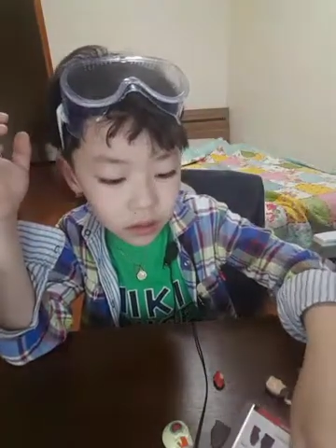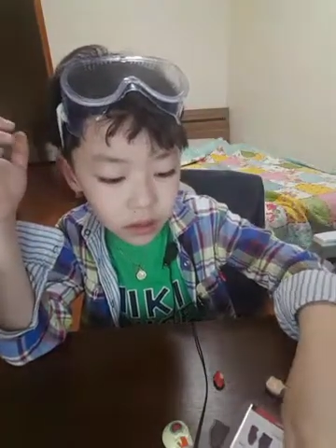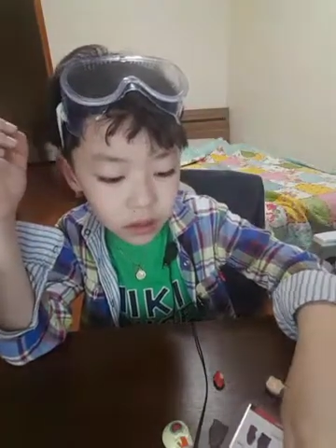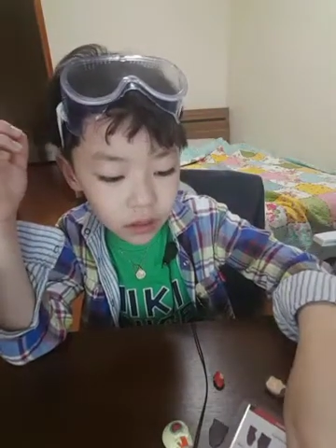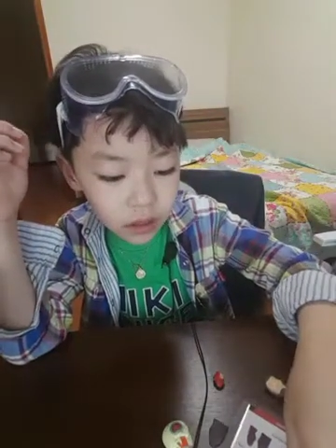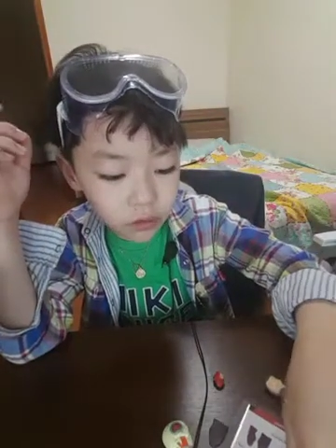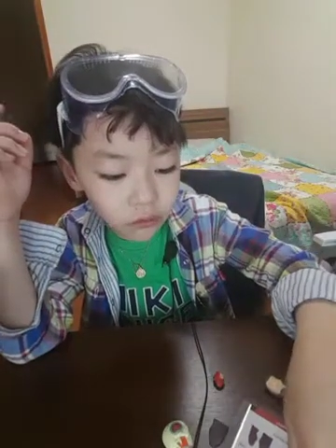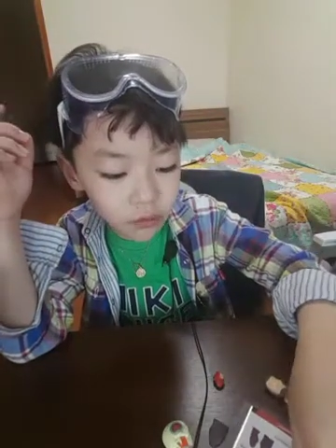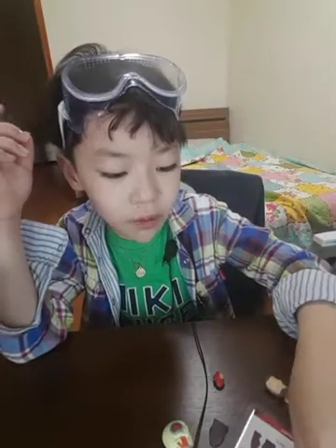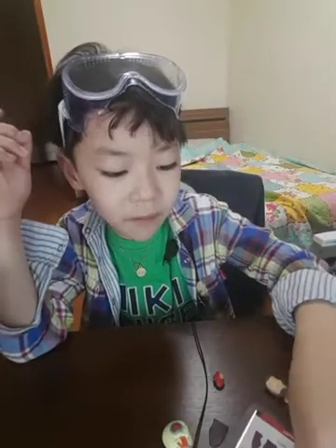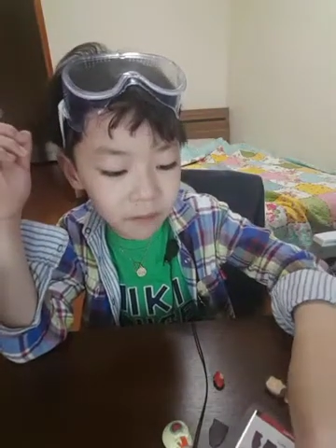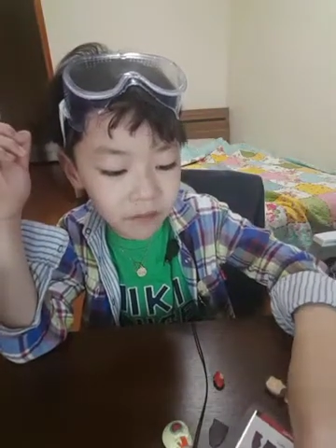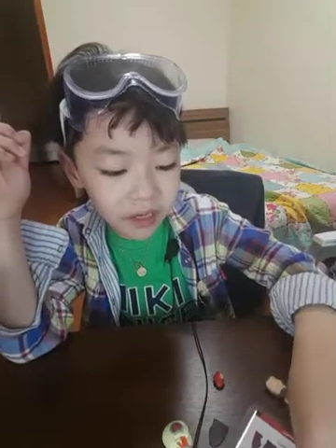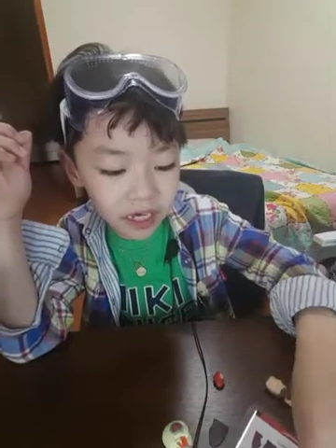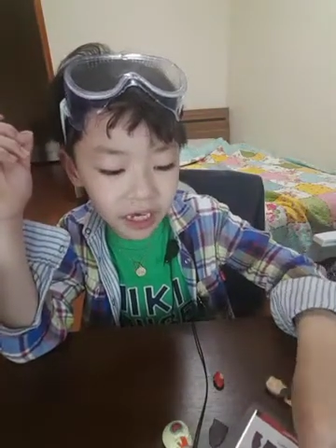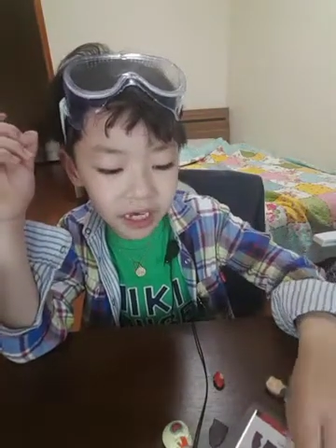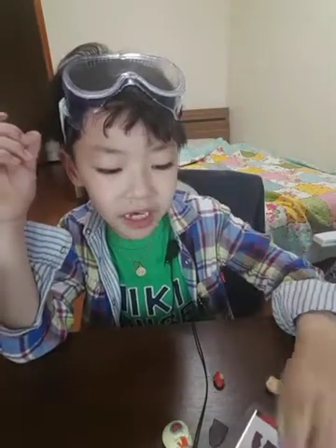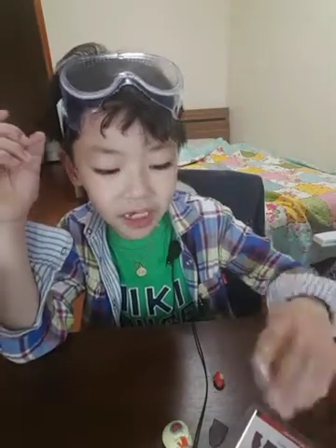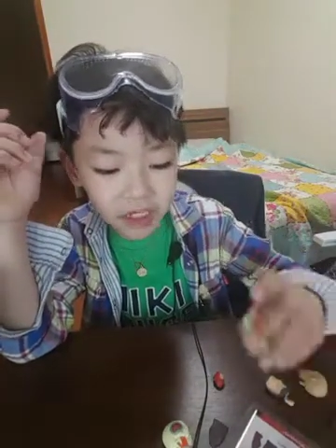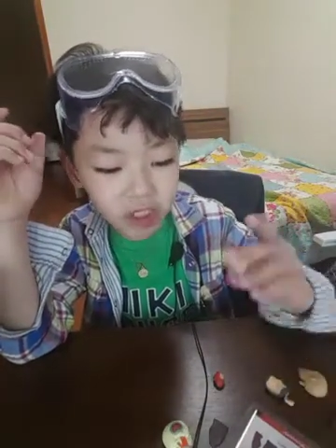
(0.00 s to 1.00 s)
The rib
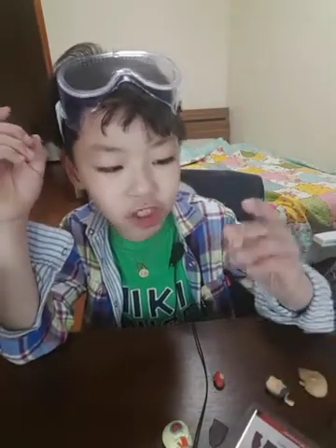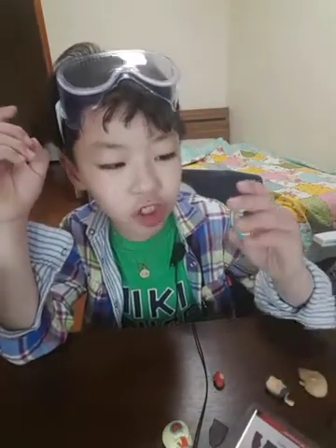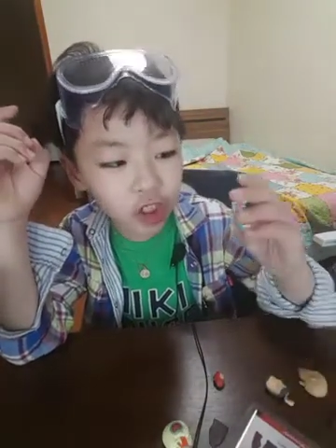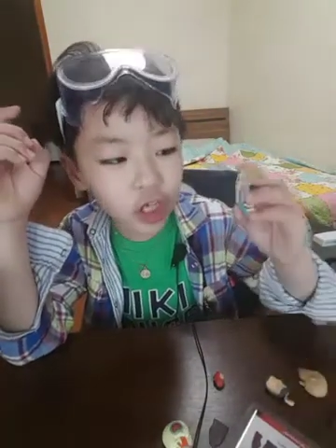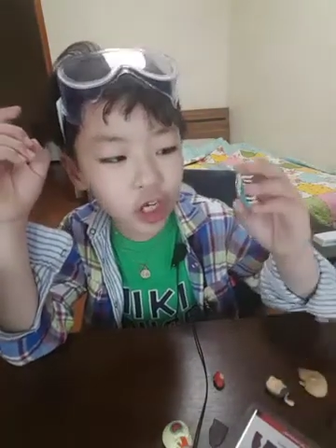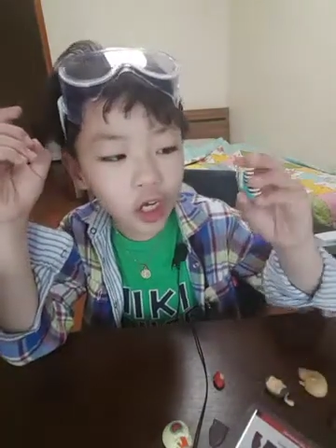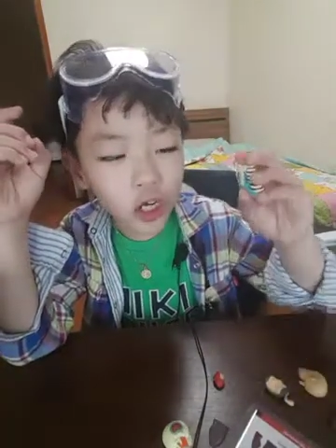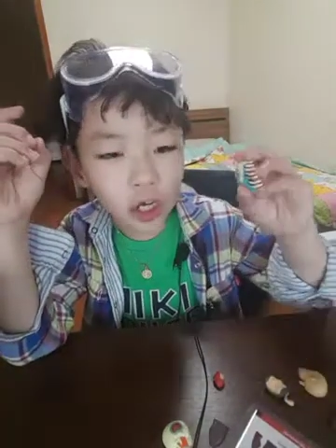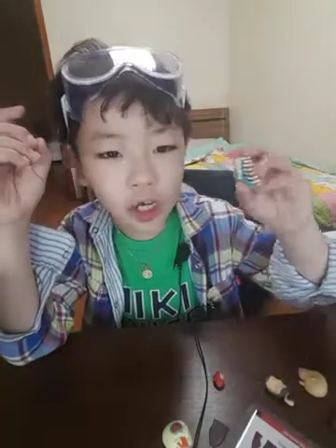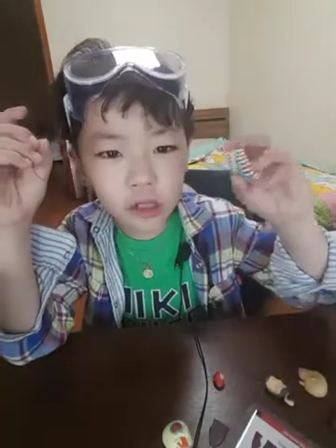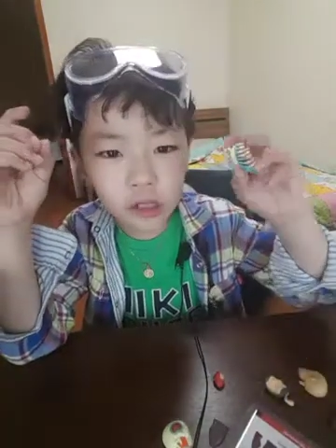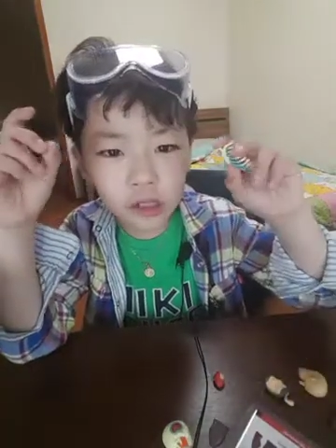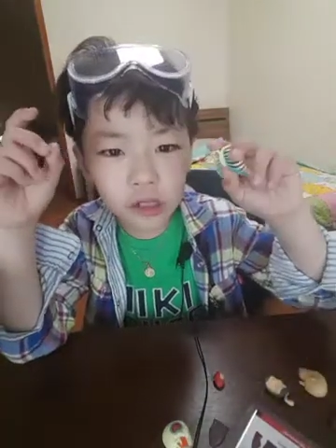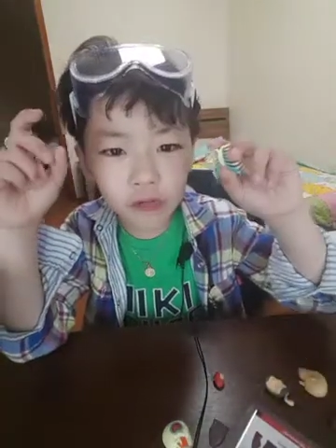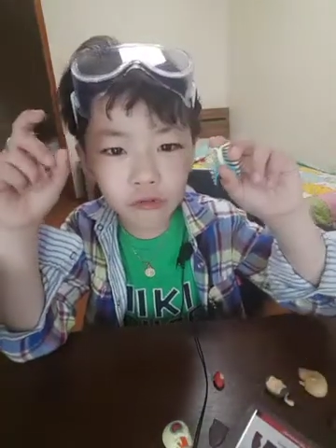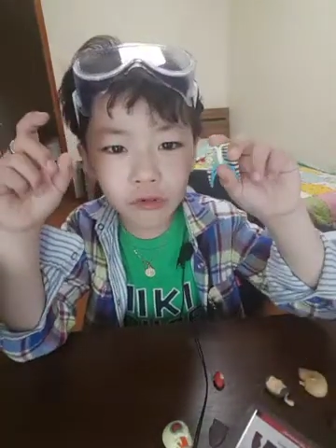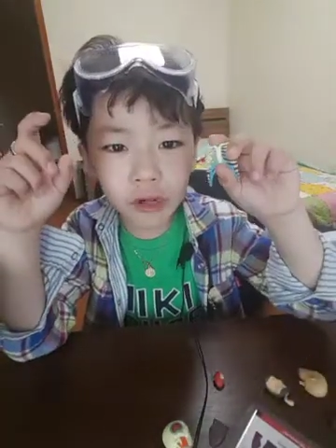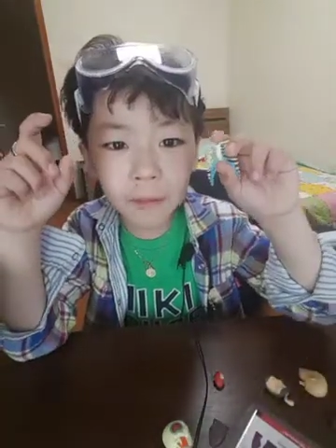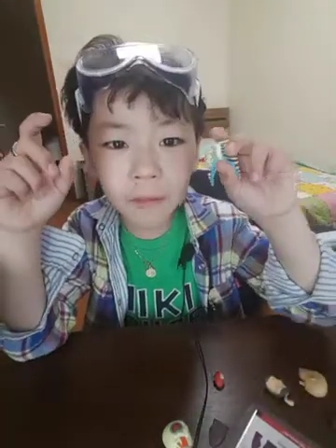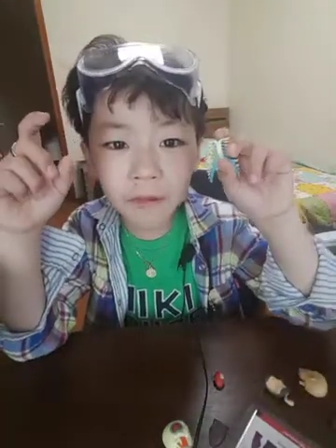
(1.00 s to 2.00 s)
cage.
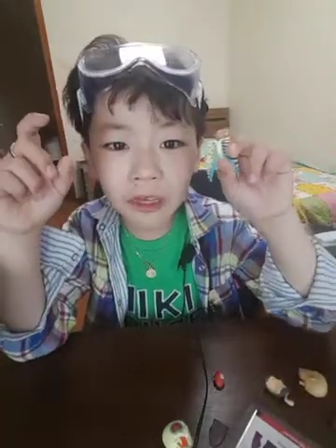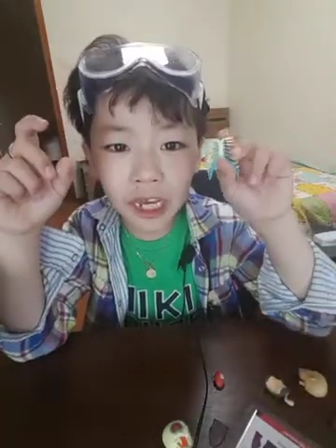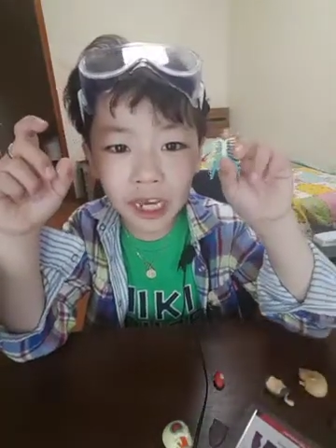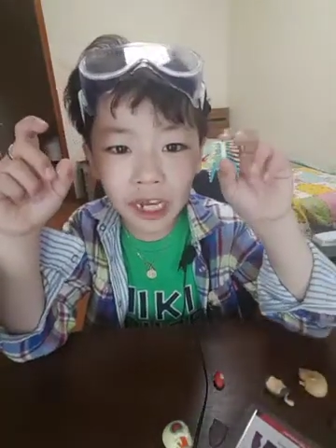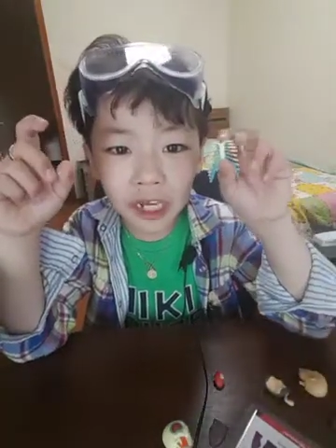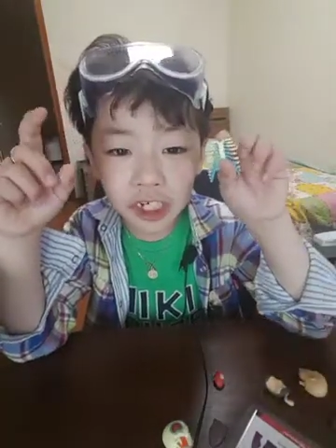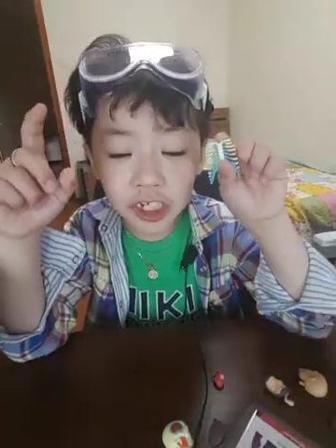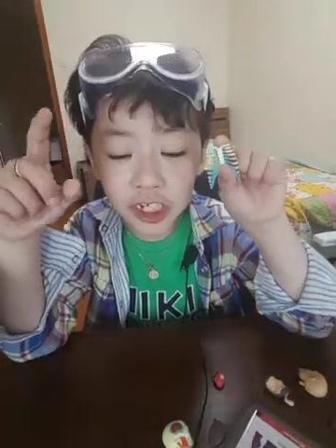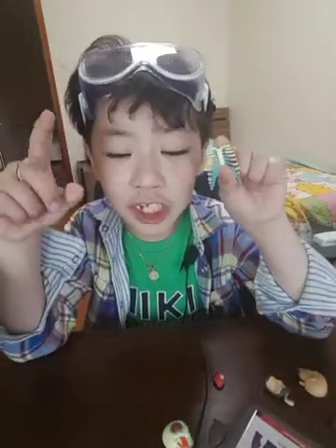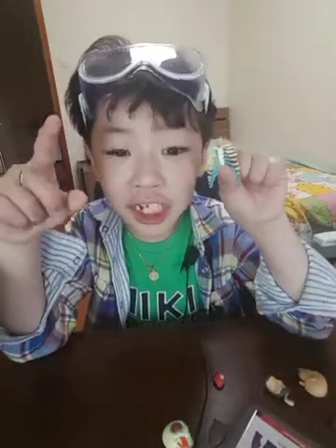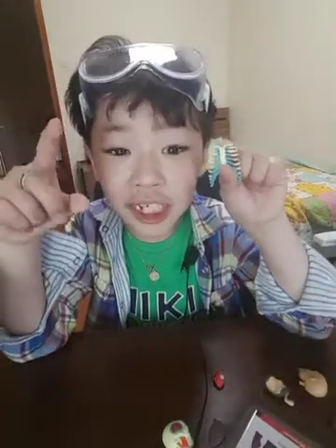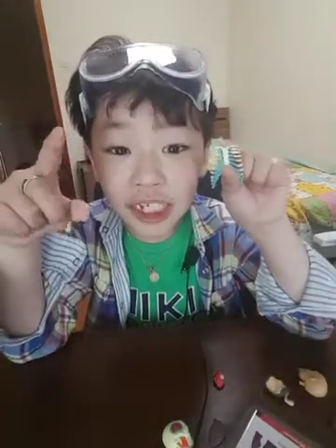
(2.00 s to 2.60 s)
The rib cage